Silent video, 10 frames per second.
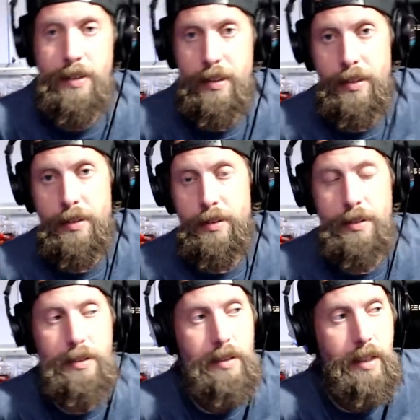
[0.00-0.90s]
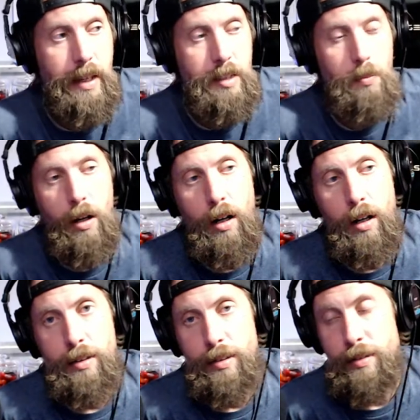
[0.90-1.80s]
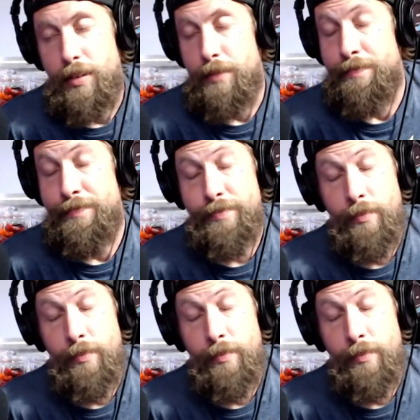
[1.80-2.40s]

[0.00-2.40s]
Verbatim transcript: the Xbox and the